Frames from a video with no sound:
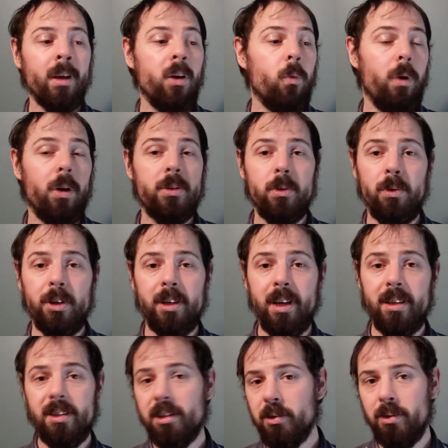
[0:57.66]
We also looked
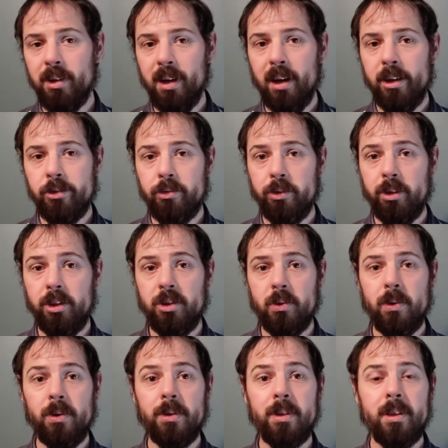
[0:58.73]
at studentized
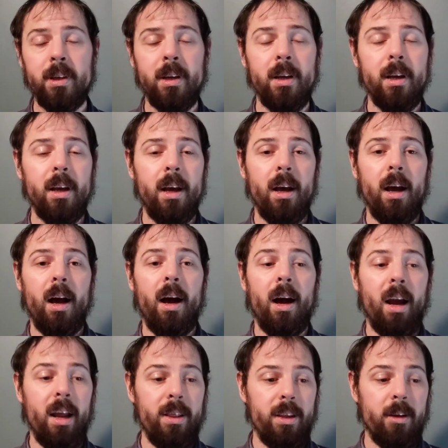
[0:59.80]
residuals
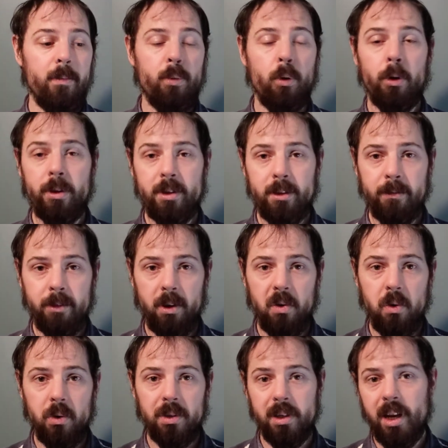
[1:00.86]
and the importance of
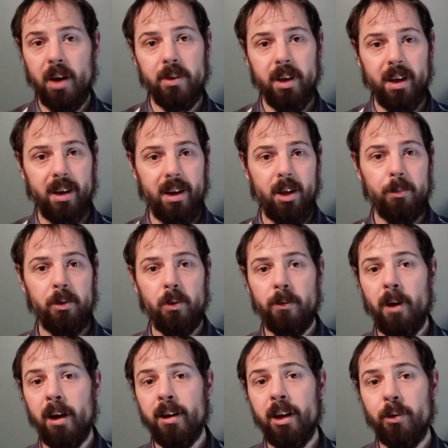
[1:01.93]
those and how they can help you
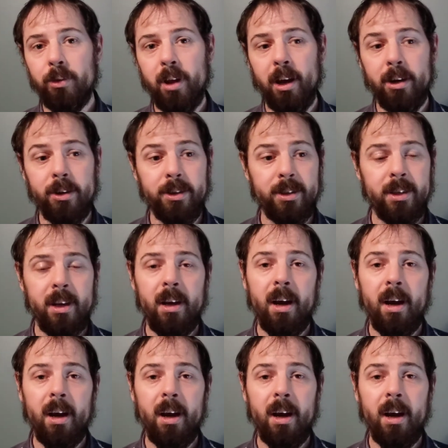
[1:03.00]
find outliers,